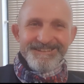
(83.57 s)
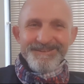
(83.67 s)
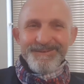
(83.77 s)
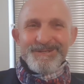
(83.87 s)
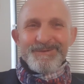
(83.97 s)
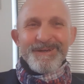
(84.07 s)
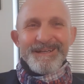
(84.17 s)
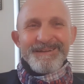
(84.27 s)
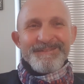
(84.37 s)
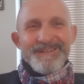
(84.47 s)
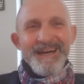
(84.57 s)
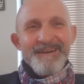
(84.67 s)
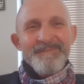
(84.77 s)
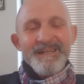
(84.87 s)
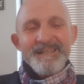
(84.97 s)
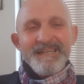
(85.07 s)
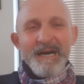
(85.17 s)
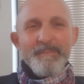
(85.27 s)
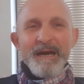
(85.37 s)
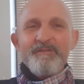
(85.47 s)
always run out of time
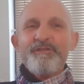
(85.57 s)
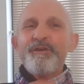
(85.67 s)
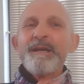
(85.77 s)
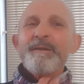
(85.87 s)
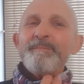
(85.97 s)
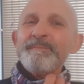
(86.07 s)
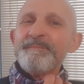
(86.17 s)
about freedom.